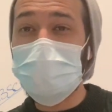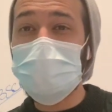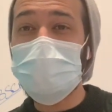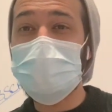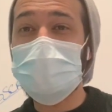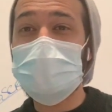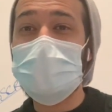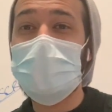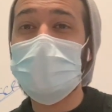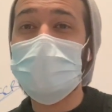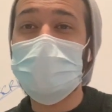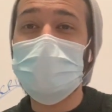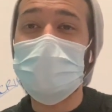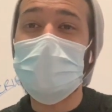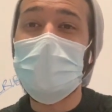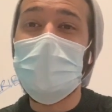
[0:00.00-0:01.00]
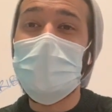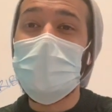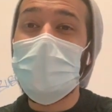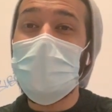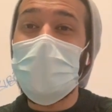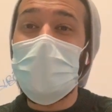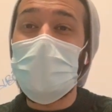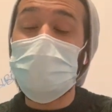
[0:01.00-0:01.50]
you in a second,
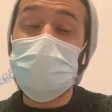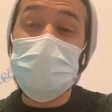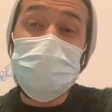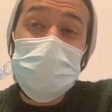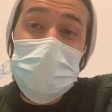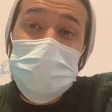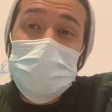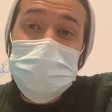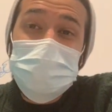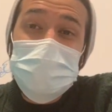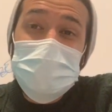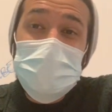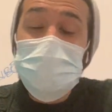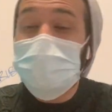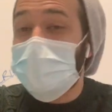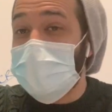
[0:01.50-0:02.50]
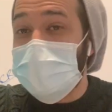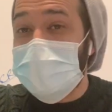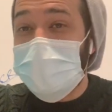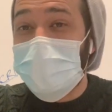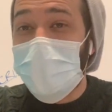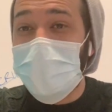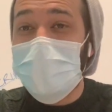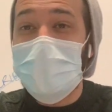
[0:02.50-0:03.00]
would be a bit busier, but it's
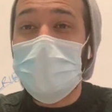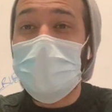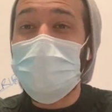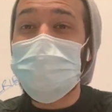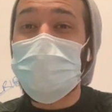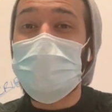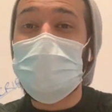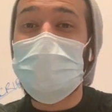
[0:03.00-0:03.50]
not, and I'm not